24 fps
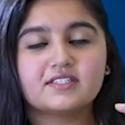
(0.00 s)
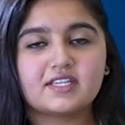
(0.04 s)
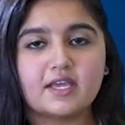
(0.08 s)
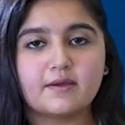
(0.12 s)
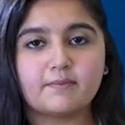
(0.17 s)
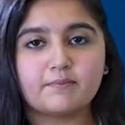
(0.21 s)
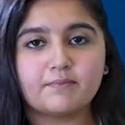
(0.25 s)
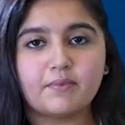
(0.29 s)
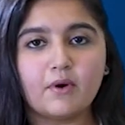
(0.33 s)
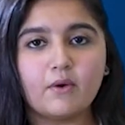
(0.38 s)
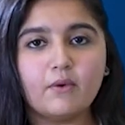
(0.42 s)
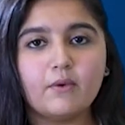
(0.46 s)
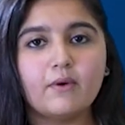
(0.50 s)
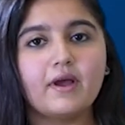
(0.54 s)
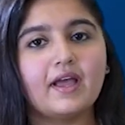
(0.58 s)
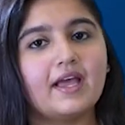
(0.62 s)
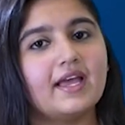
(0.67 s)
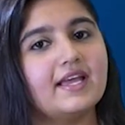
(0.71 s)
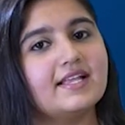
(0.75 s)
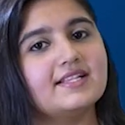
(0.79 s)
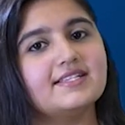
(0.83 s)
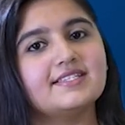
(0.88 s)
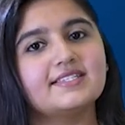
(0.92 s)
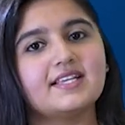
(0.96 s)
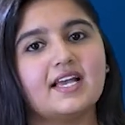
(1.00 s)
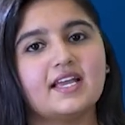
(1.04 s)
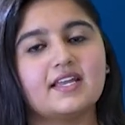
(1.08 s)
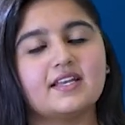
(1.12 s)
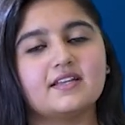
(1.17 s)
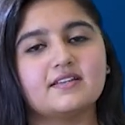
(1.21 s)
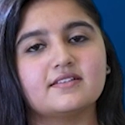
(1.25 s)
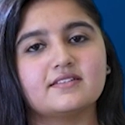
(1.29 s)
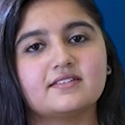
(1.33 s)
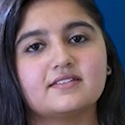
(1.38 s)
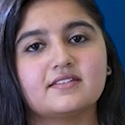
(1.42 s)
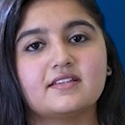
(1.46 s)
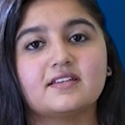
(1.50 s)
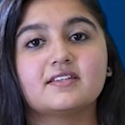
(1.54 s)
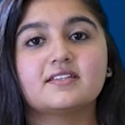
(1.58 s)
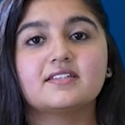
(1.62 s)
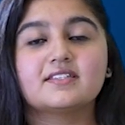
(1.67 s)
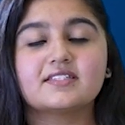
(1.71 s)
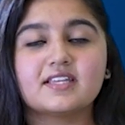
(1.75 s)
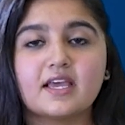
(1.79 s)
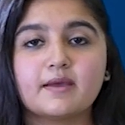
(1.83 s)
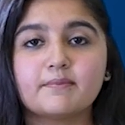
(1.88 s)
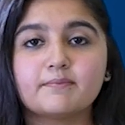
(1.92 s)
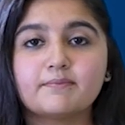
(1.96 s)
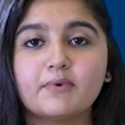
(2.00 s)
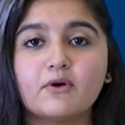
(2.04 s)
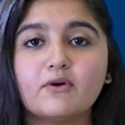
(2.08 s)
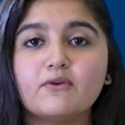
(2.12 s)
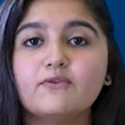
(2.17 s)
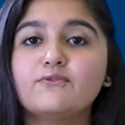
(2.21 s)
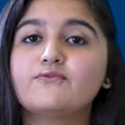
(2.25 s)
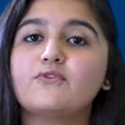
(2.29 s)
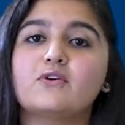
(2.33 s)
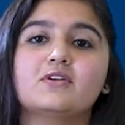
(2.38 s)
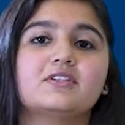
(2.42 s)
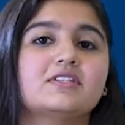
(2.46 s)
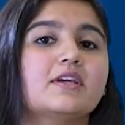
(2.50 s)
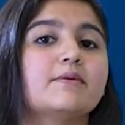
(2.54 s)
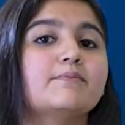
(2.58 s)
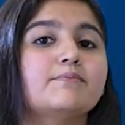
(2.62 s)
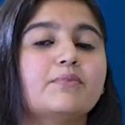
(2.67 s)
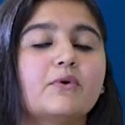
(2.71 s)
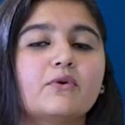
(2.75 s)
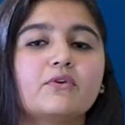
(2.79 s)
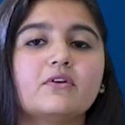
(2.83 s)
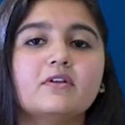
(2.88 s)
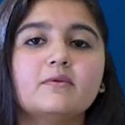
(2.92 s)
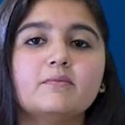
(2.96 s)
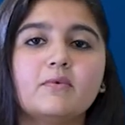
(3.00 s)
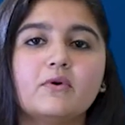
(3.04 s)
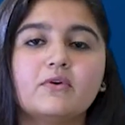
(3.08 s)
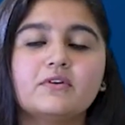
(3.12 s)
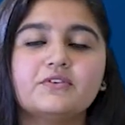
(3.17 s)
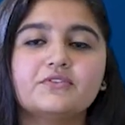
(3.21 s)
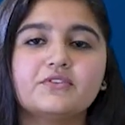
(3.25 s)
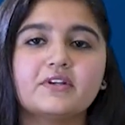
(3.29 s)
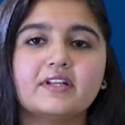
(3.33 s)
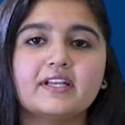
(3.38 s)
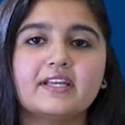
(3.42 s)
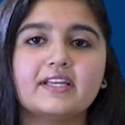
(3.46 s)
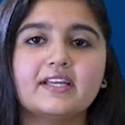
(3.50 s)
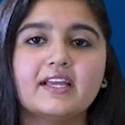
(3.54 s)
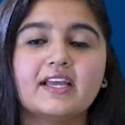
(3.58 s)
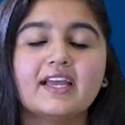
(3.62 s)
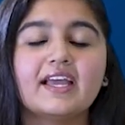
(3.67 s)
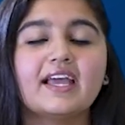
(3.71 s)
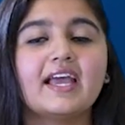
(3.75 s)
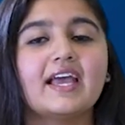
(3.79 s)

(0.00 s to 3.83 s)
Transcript: Tempo and Sinus. Tempo for temporal bone drilling